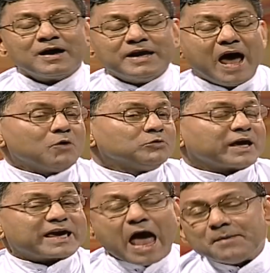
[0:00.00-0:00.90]
Now, the
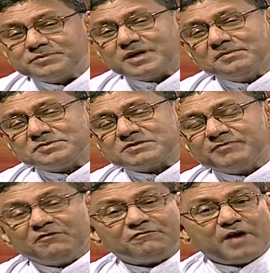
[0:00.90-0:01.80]
captives
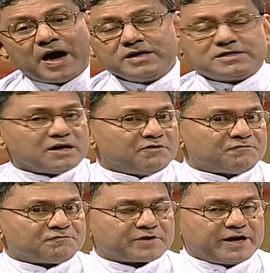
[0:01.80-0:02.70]
will find
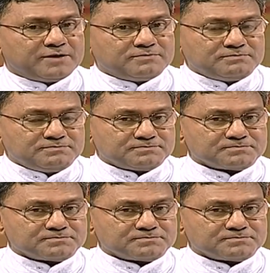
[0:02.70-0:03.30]
freedom,